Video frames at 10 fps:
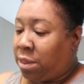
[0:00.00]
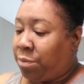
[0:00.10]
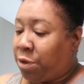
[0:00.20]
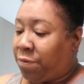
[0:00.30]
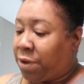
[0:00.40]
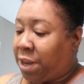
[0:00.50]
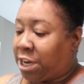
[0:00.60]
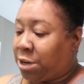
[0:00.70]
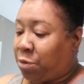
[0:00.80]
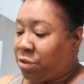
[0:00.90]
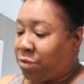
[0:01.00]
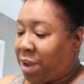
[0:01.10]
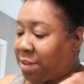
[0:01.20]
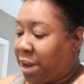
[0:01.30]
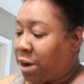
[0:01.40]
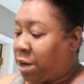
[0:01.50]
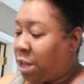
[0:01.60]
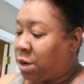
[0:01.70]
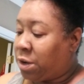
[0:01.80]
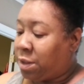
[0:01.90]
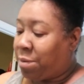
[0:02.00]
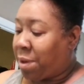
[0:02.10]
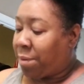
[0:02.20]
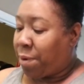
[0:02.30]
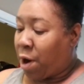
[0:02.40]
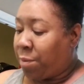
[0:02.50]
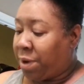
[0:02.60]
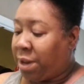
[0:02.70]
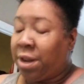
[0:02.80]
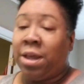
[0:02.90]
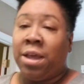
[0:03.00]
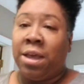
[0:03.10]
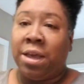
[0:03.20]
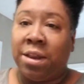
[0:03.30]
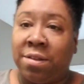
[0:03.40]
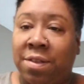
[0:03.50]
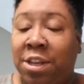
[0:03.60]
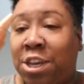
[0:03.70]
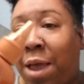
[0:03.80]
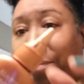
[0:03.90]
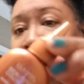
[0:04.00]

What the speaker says: the Beautiful Collection Moisturizing Hair Color, semi-permanent. It is the jet